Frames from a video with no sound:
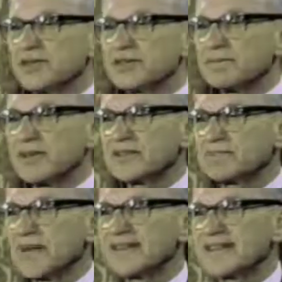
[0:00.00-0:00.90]
suppose
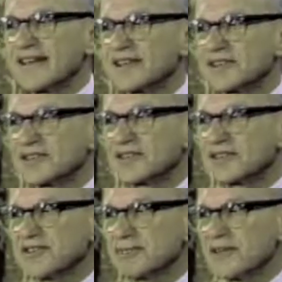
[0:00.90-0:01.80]
pays that extra
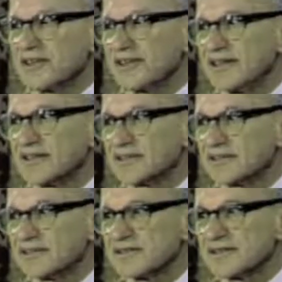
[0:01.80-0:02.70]
$60 billion?
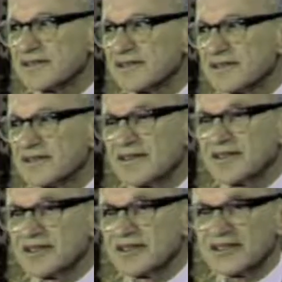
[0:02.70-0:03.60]
Do
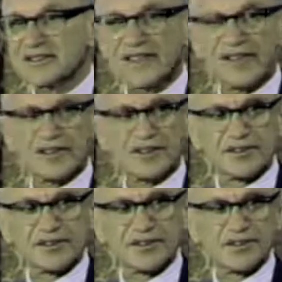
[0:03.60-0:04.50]
you think Santa
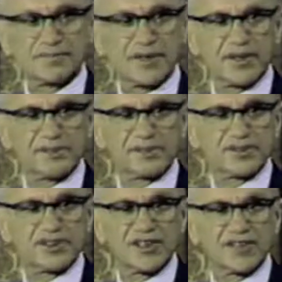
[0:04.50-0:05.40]
Claus is going to pick up the
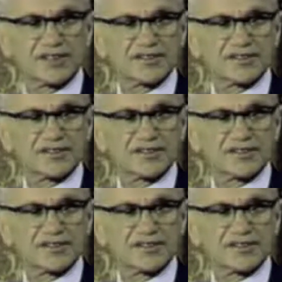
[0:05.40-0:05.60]
check?